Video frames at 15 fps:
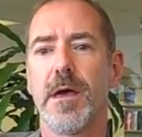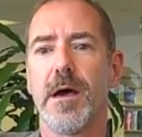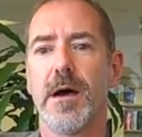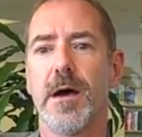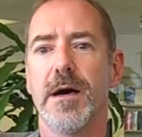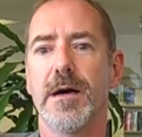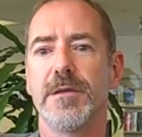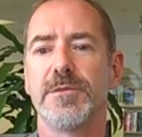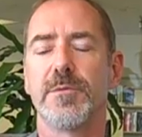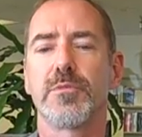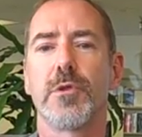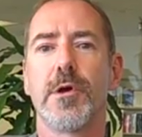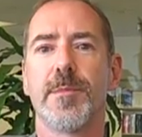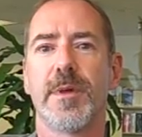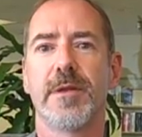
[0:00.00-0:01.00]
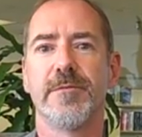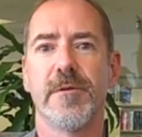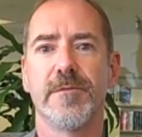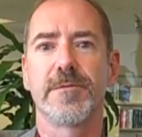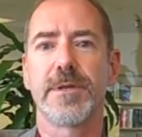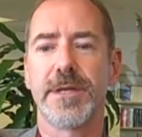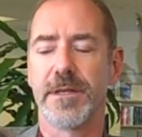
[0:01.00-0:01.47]
uh, deployment of a
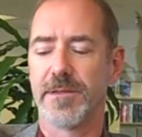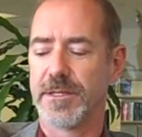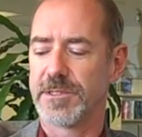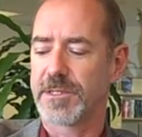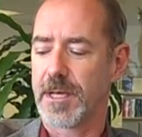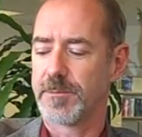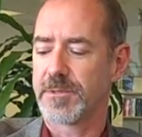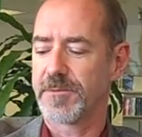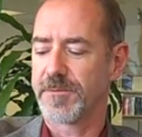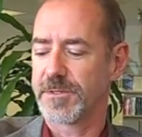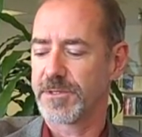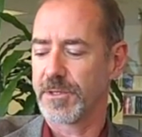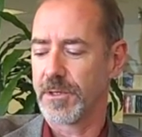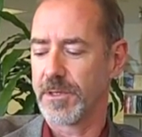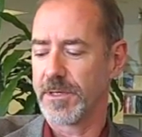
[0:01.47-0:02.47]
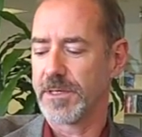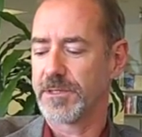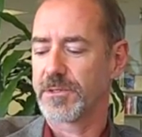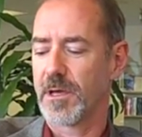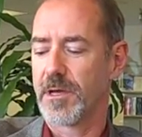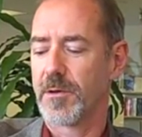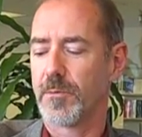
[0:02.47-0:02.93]
fleet of these types of facilities.